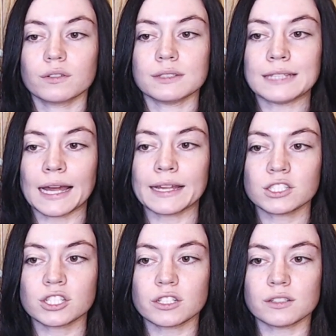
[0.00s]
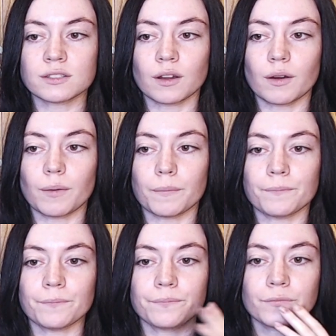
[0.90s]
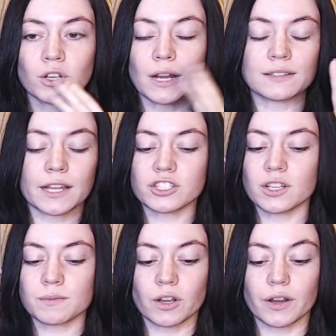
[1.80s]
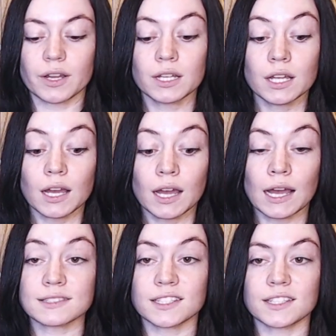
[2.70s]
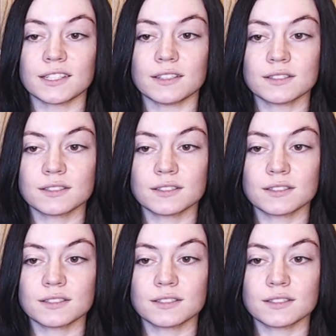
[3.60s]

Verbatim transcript: Daichi's um or not Daichi. I'm sorry, Asahi's